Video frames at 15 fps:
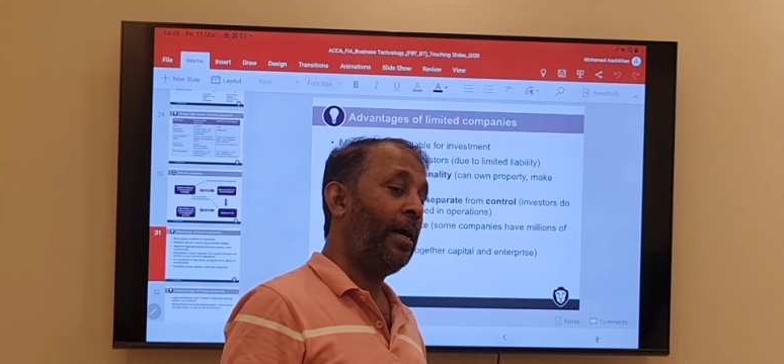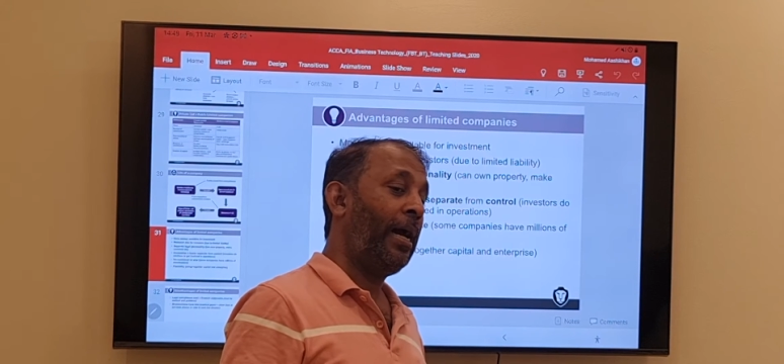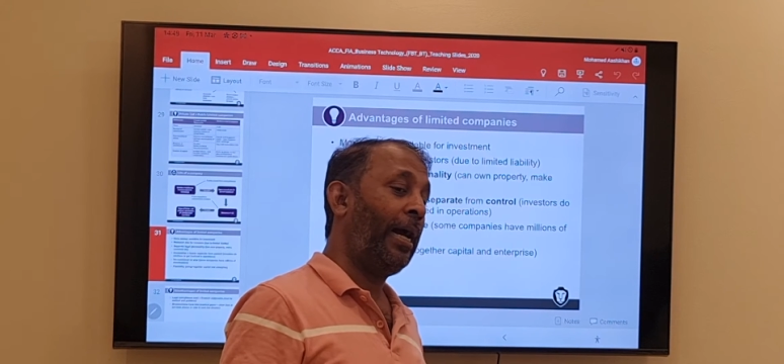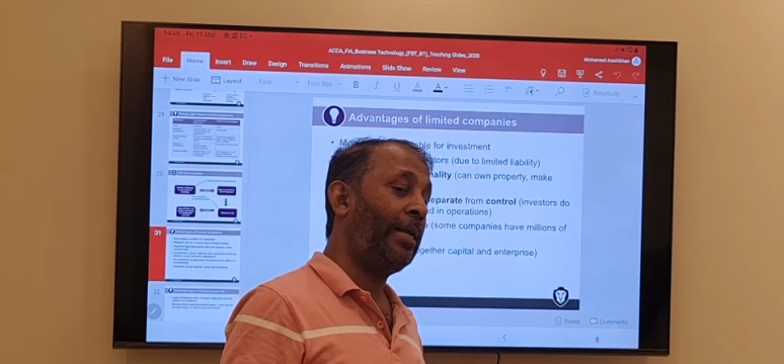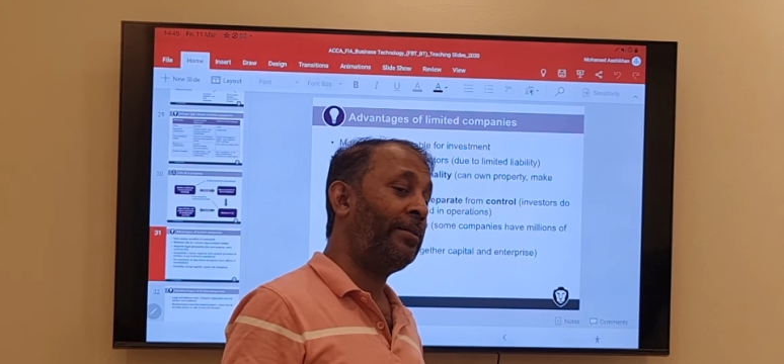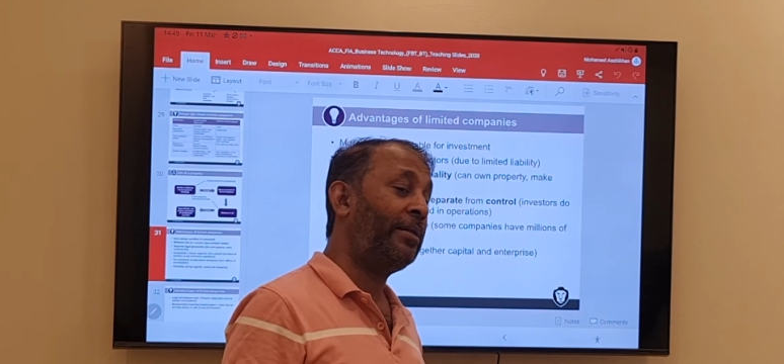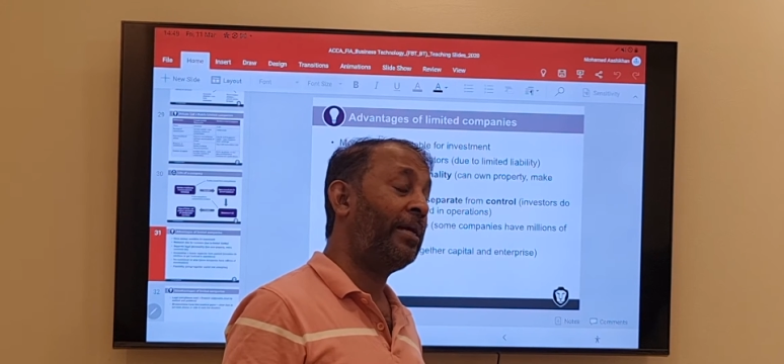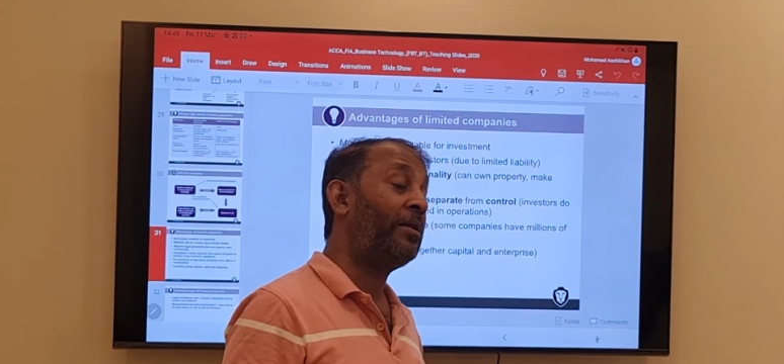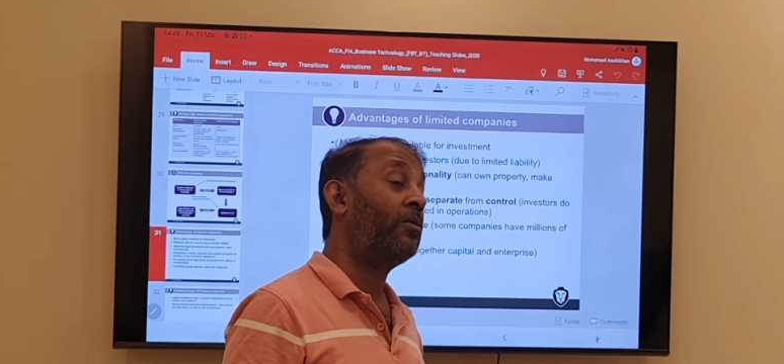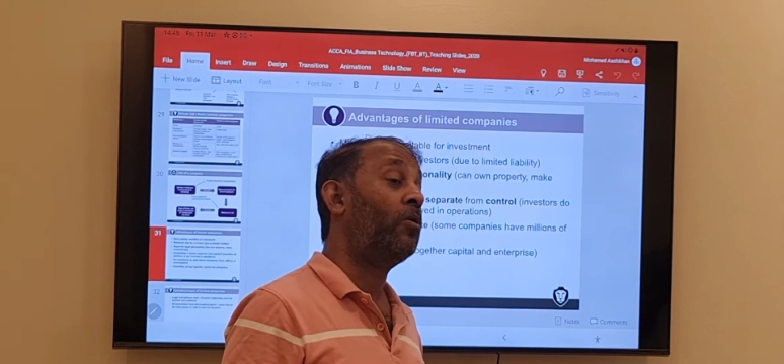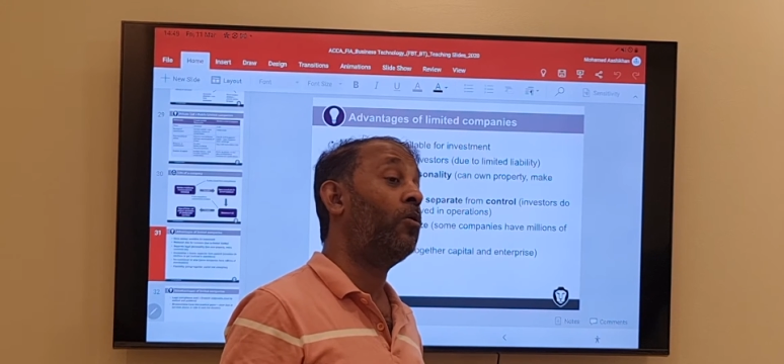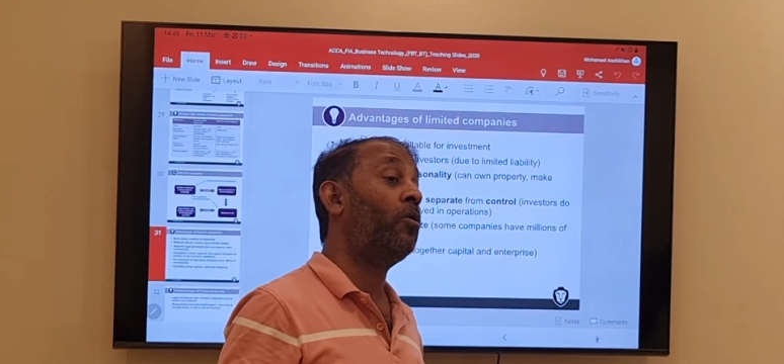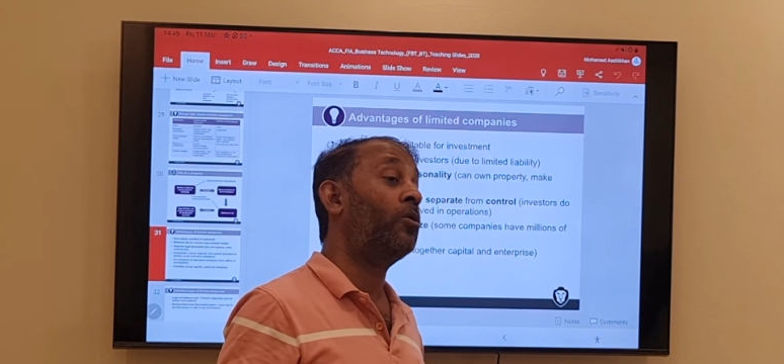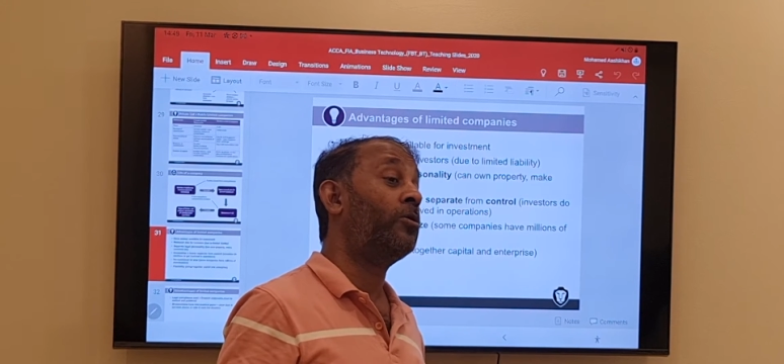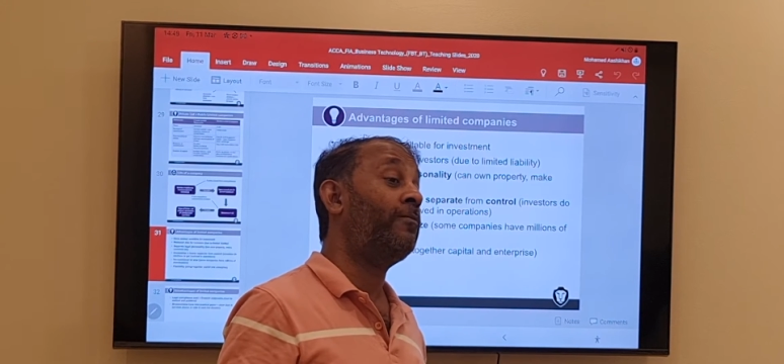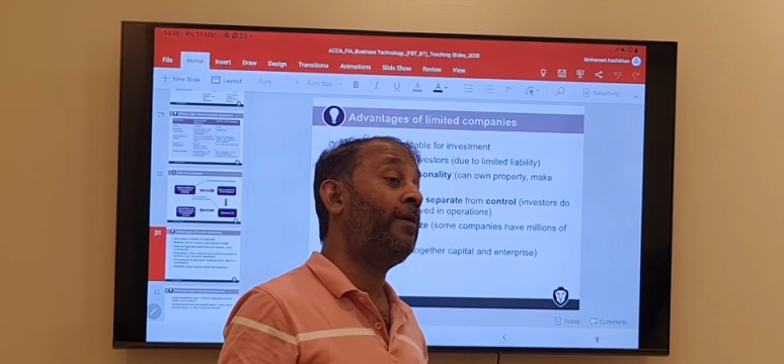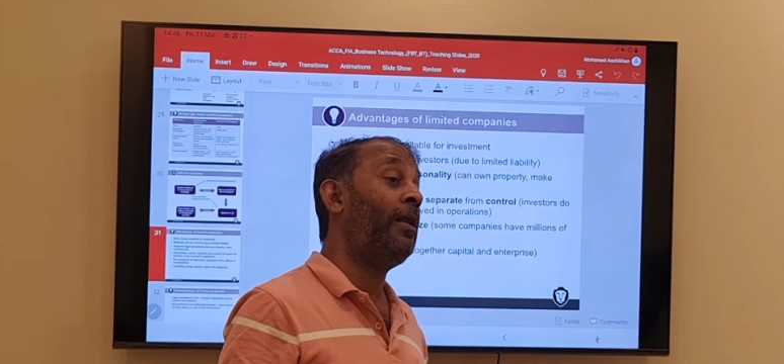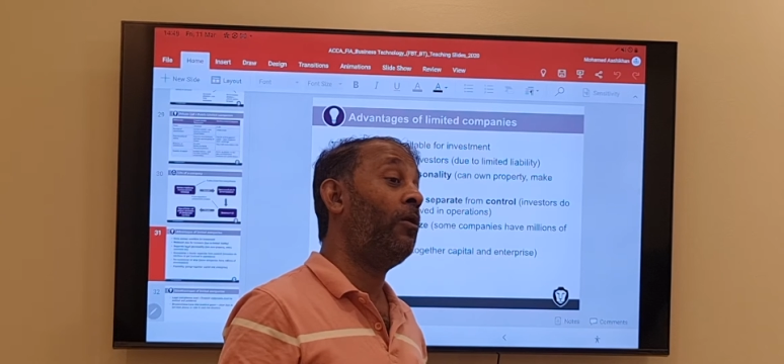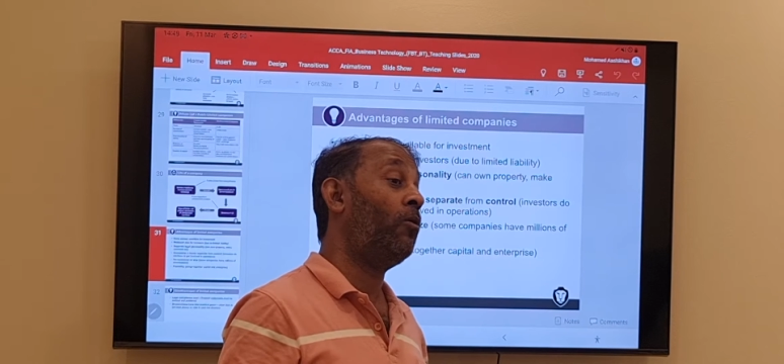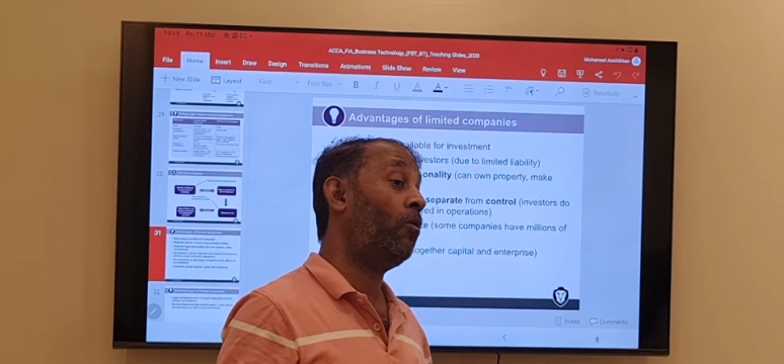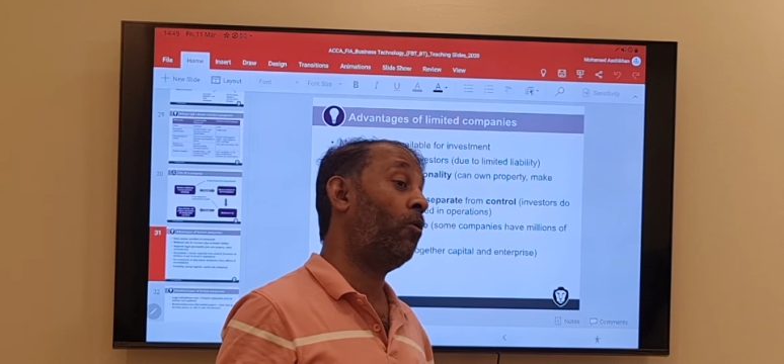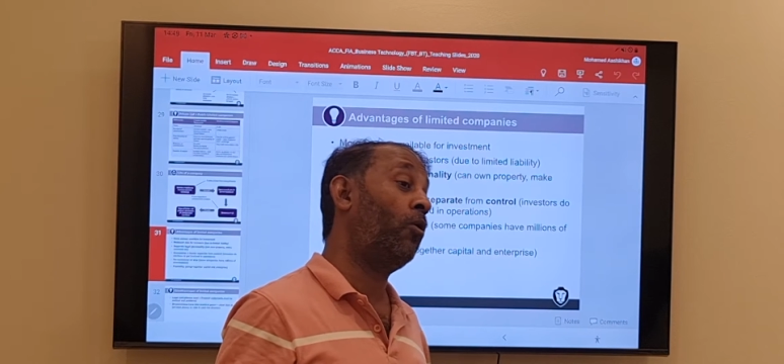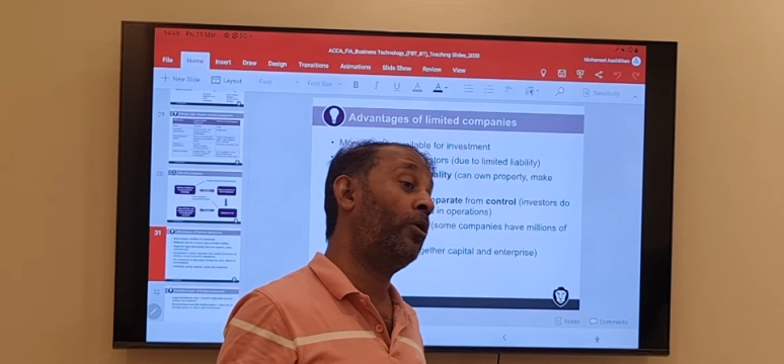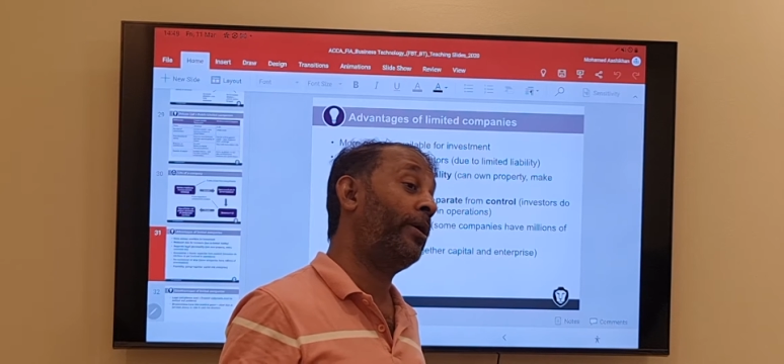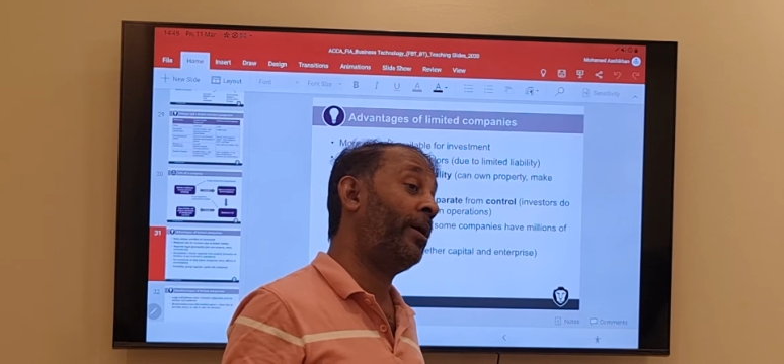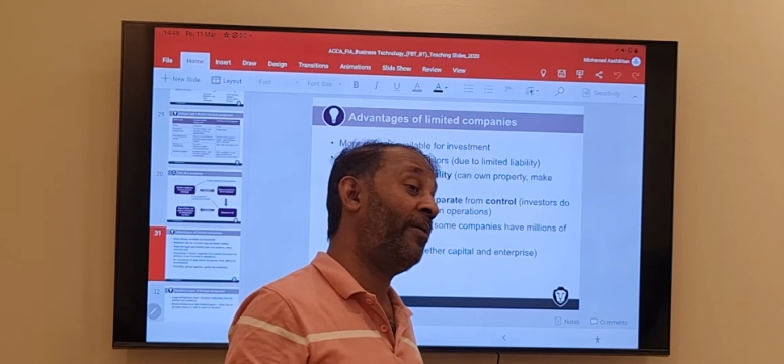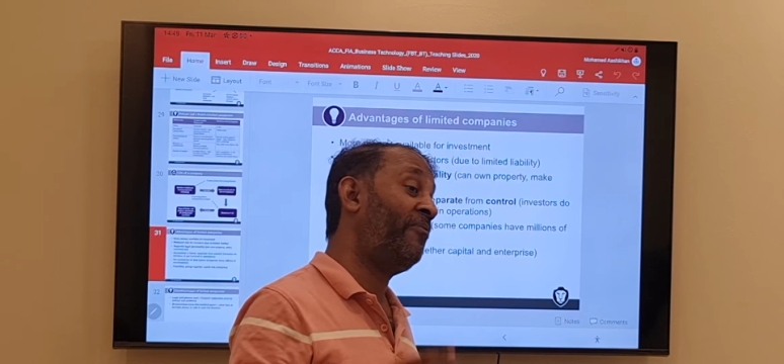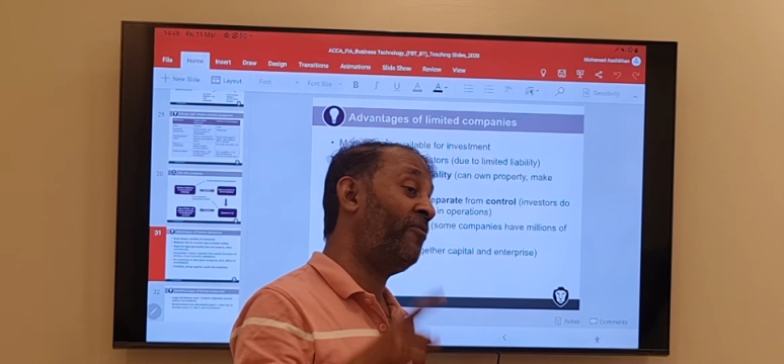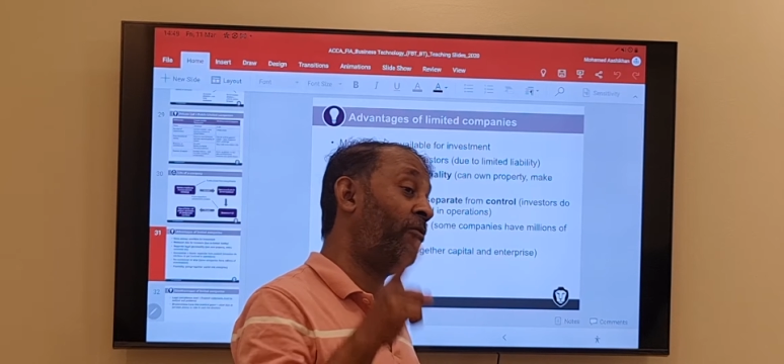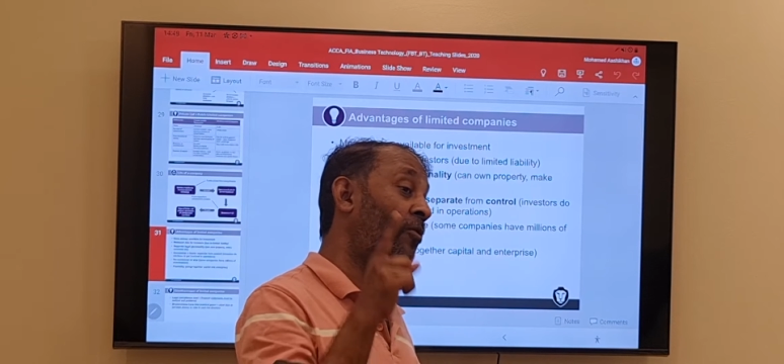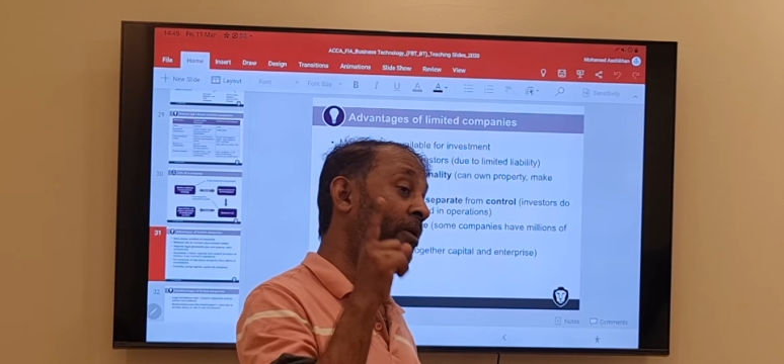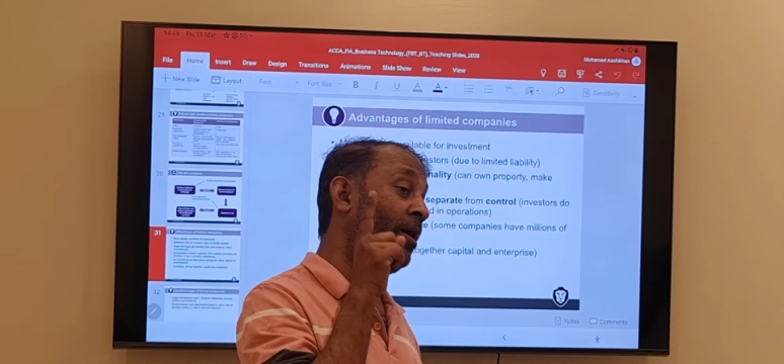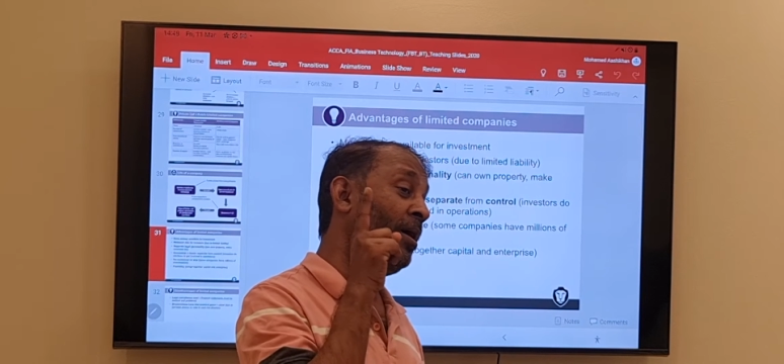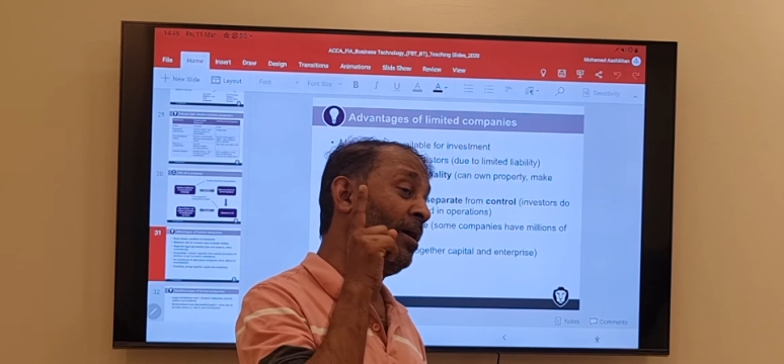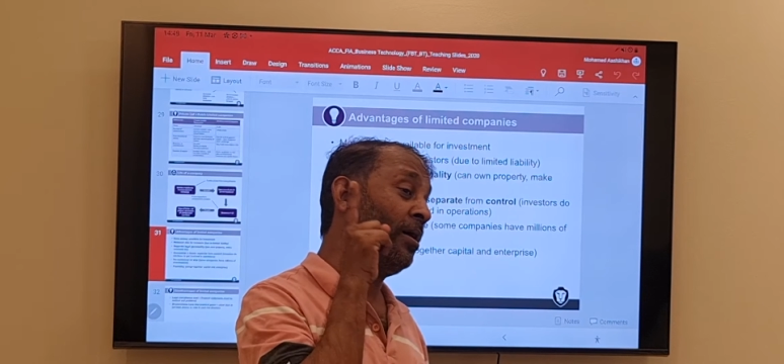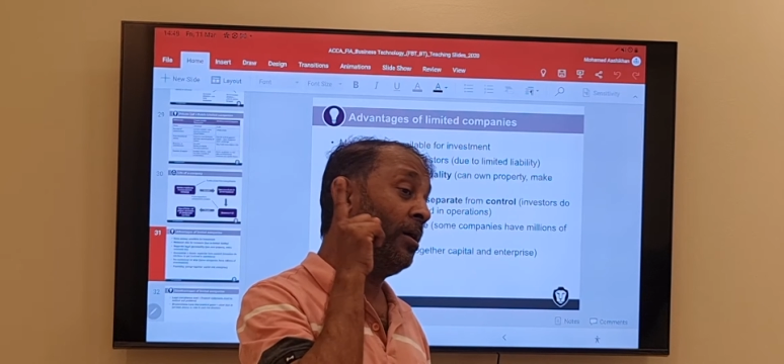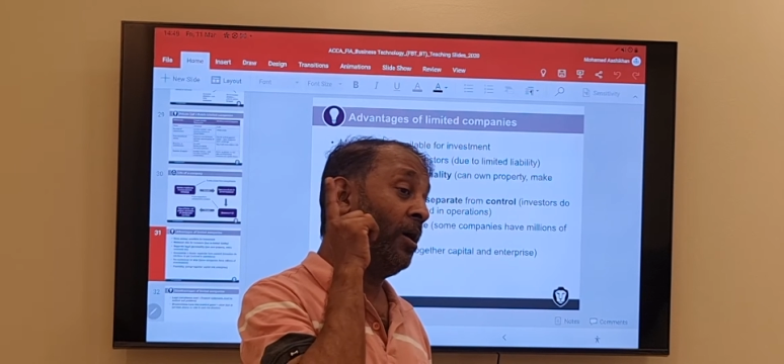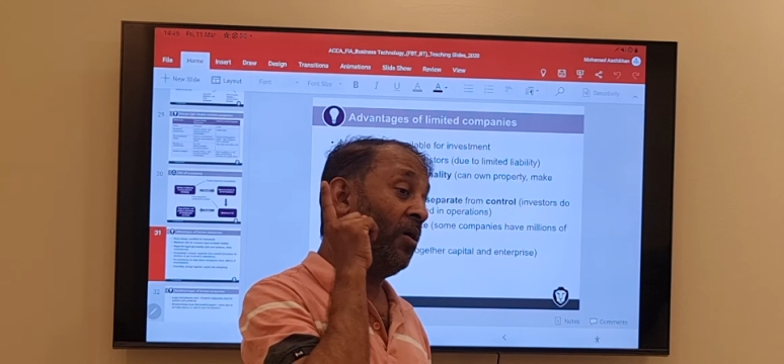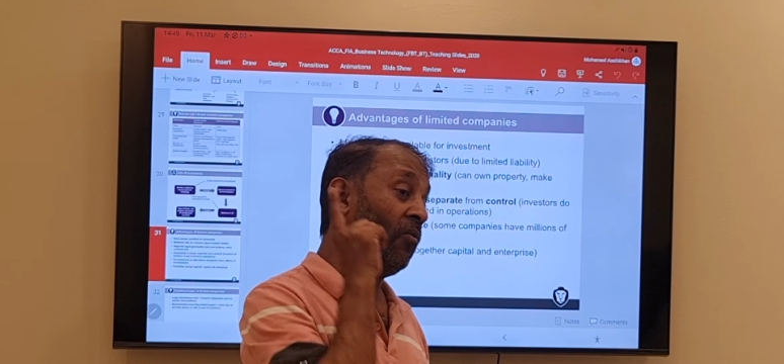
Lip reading: and then court will order for a